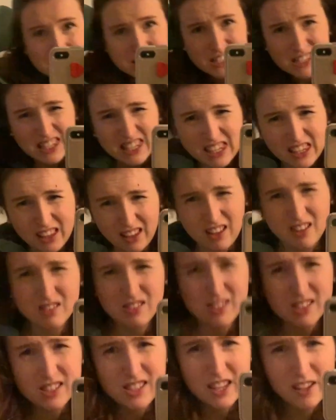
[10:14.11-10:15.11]
ski
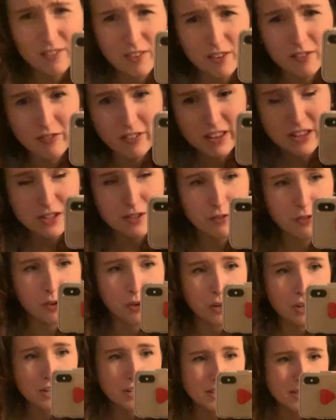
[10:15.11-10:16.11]
clothes to see if it fits, of
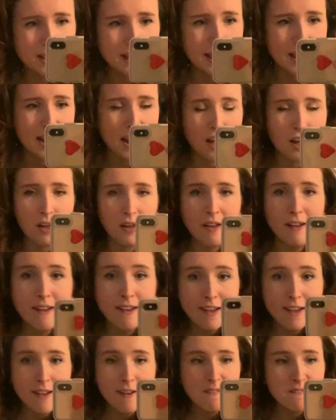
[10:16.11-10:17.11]
course, and then I'll
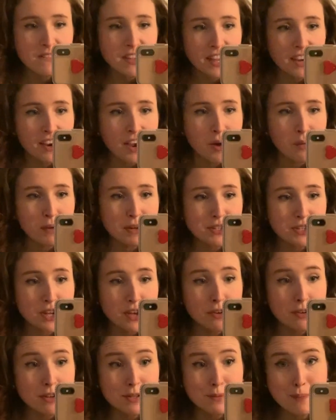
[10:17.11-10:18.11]
figure out which
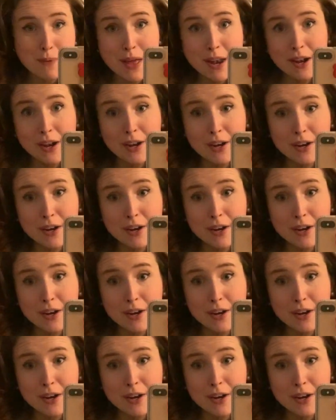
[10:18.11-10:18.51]
coat is better.